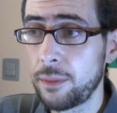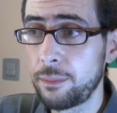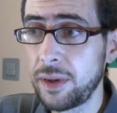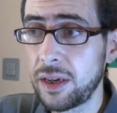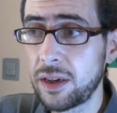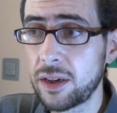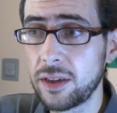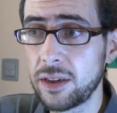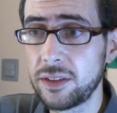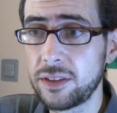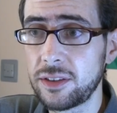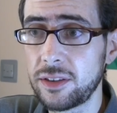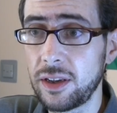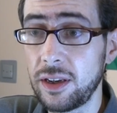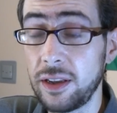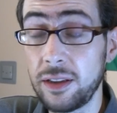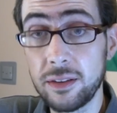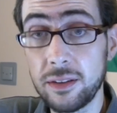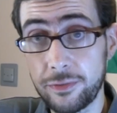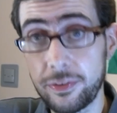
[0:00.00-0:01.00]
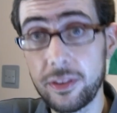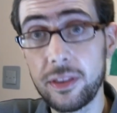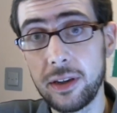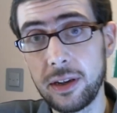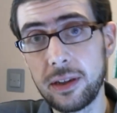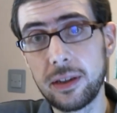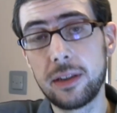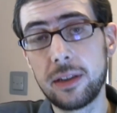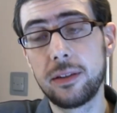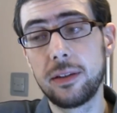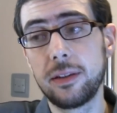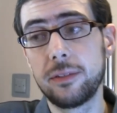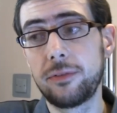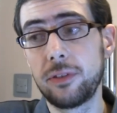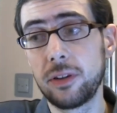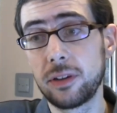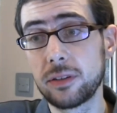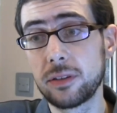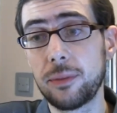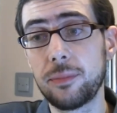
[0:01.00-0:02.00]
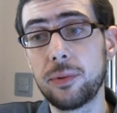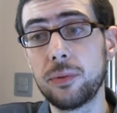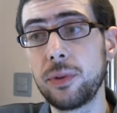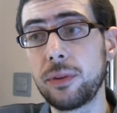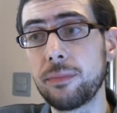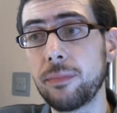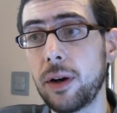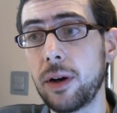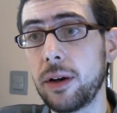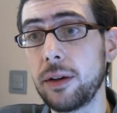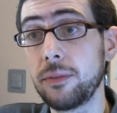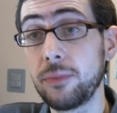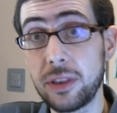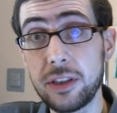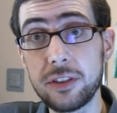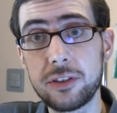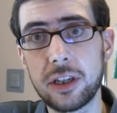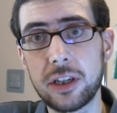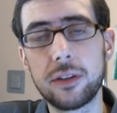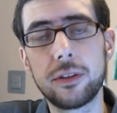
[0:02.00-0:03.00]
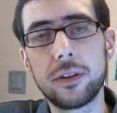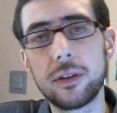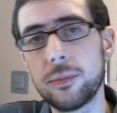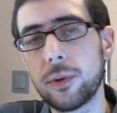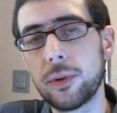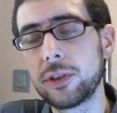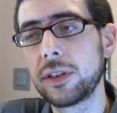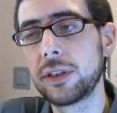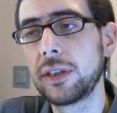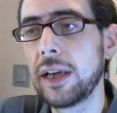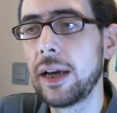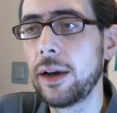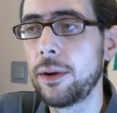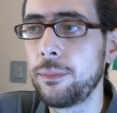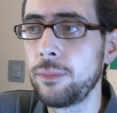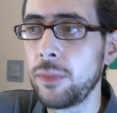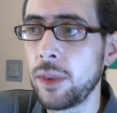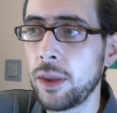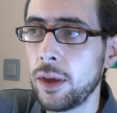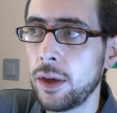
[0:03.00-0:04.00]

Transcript: because in for, in, in, for example with my with this channel that you're watching now